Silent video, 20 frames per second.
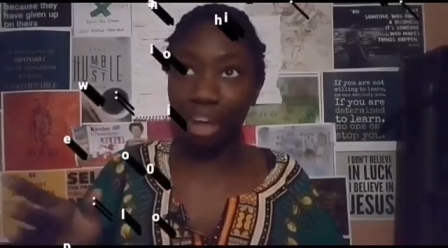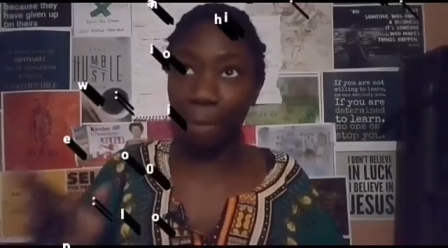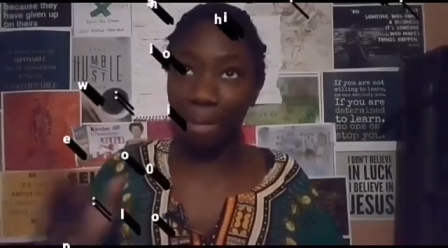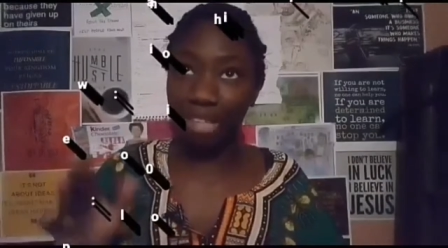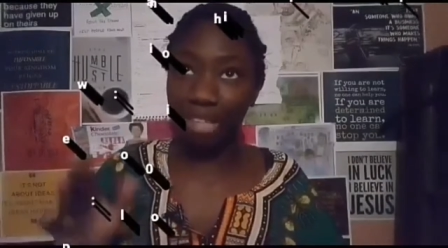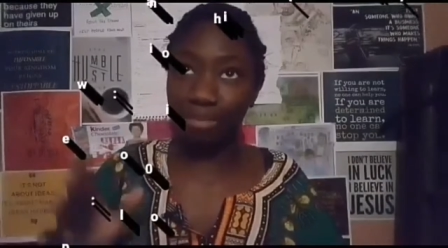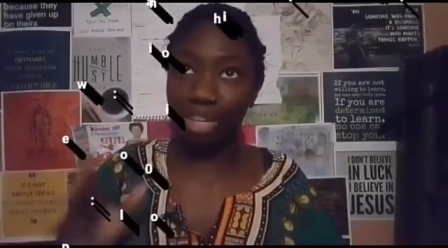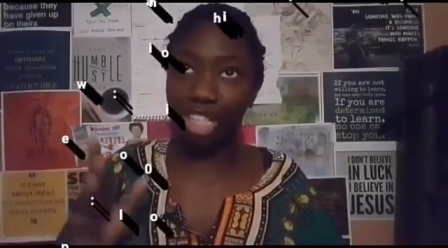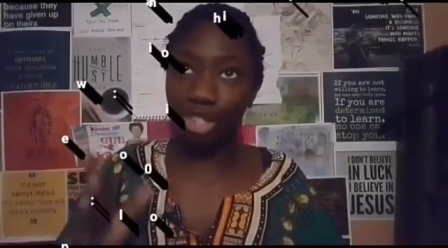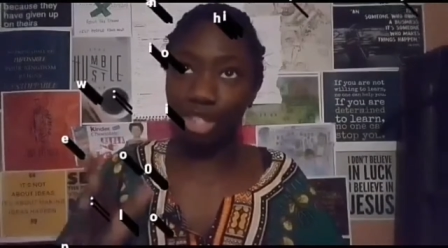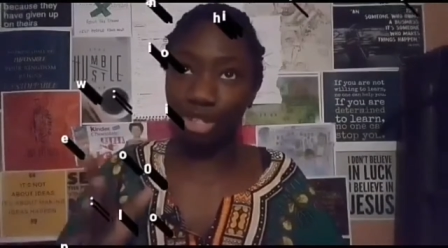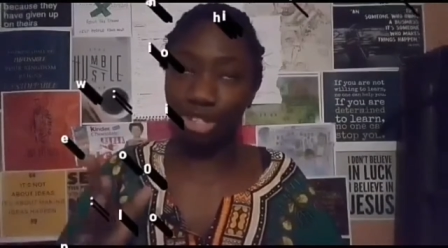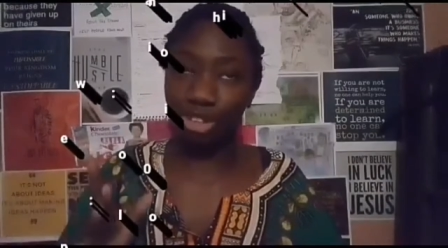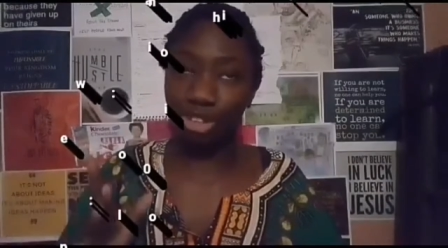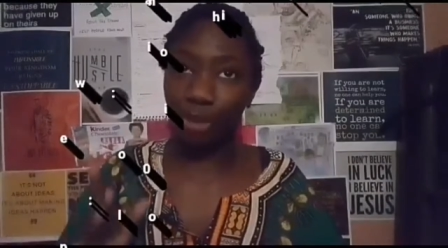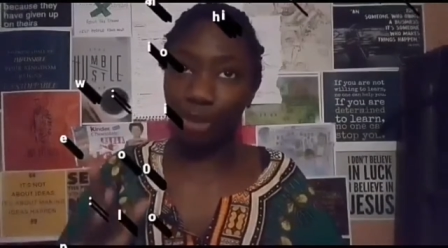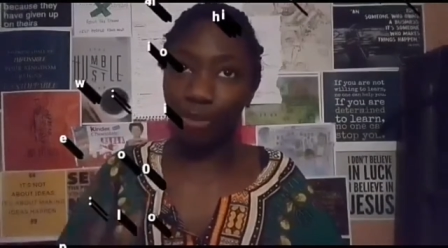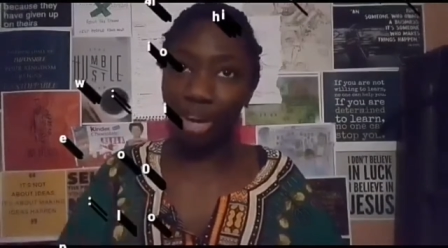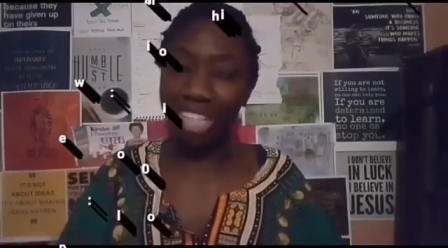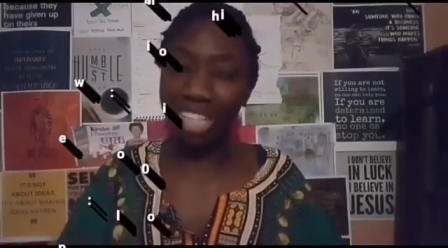i best make sure
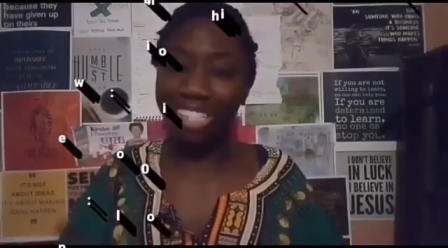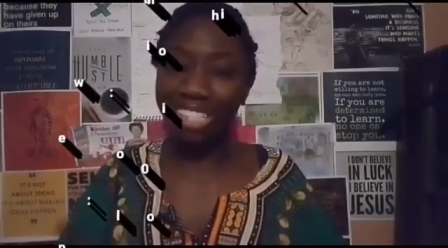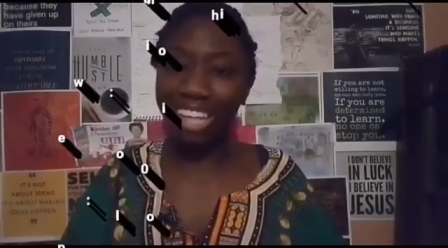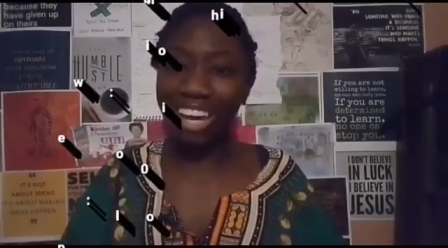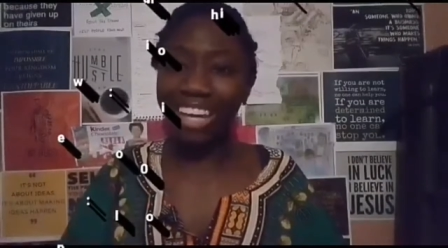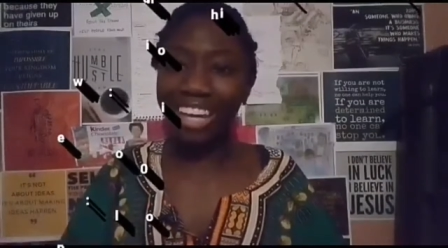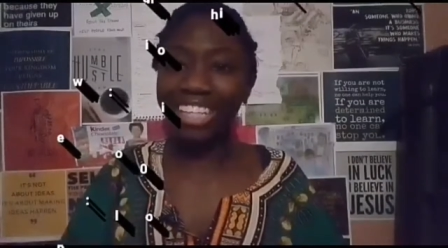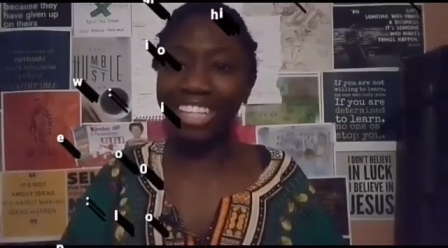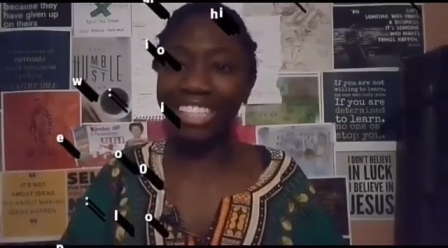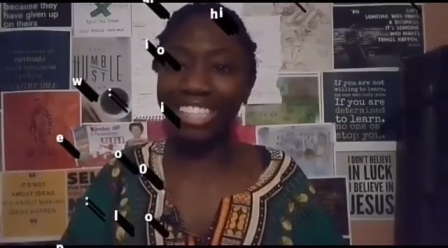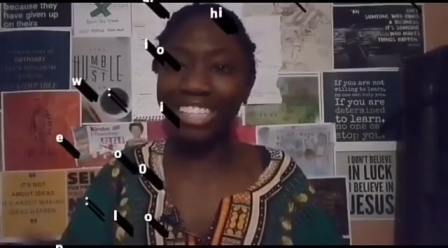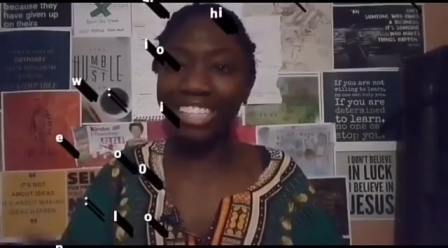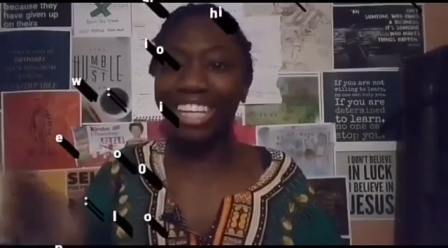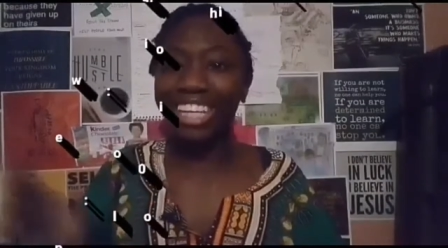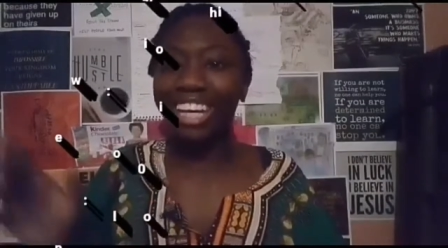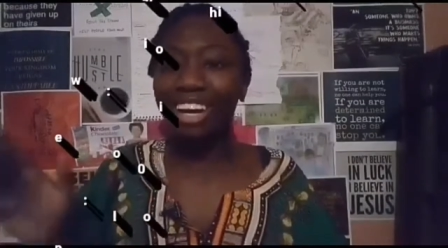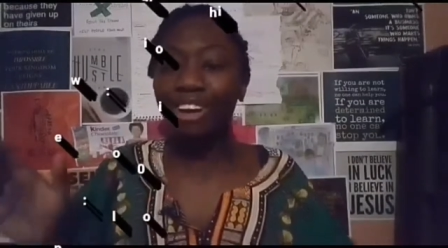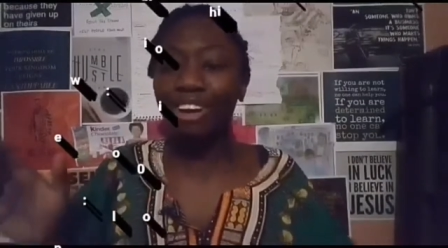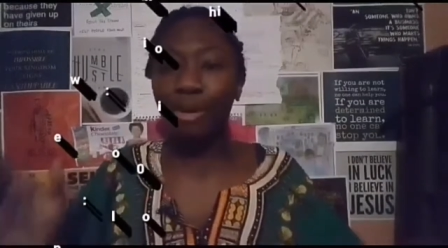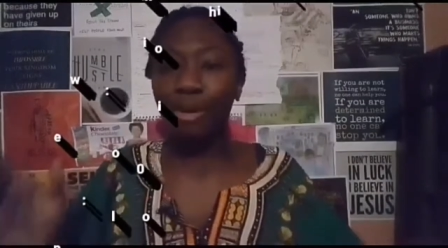it's not on wednesday
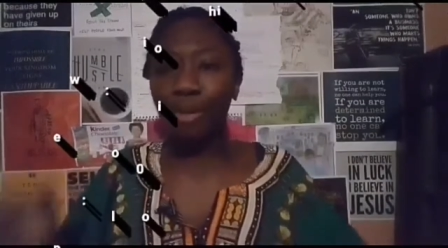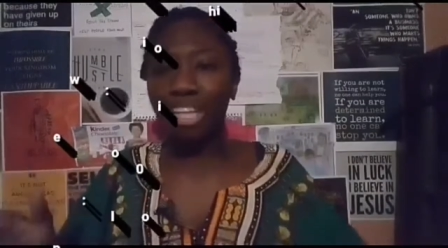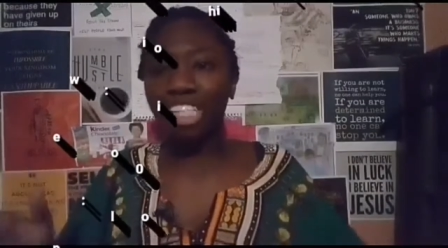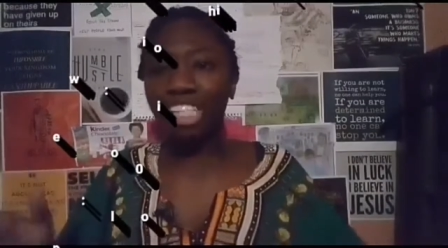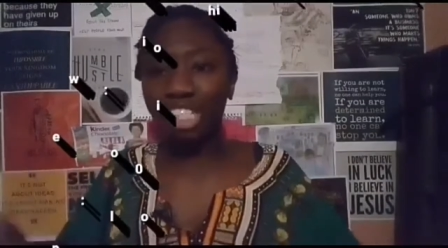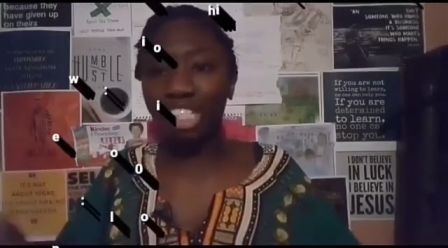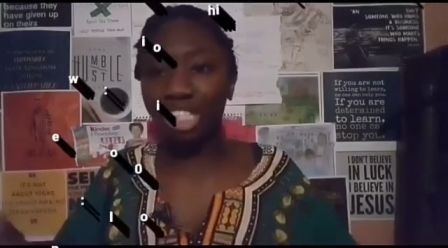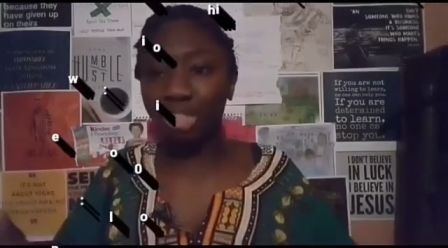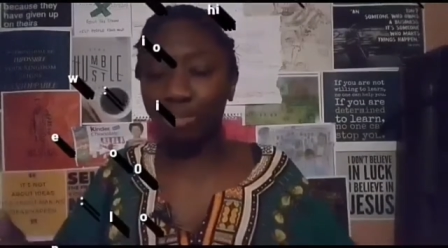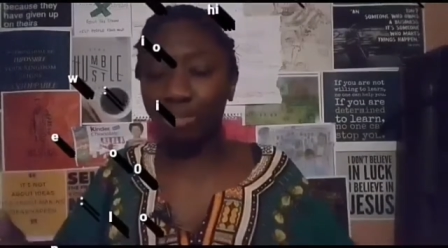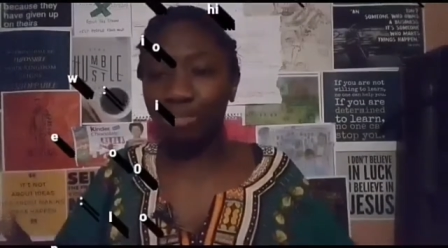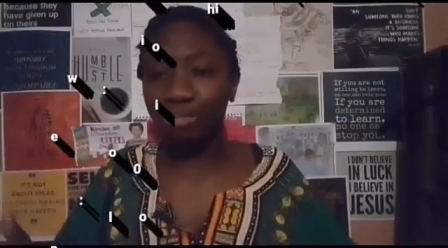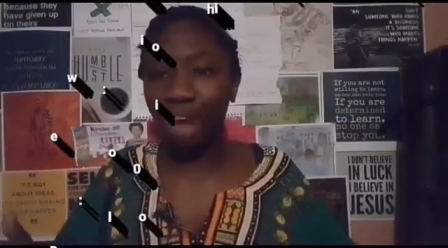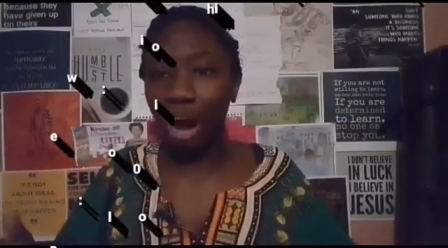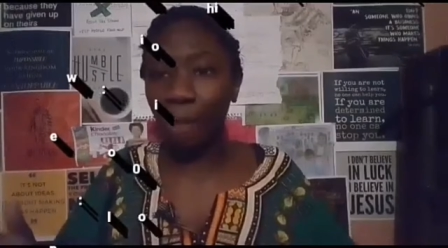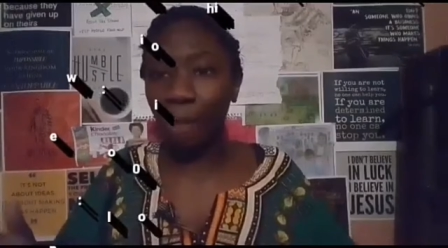because we basically just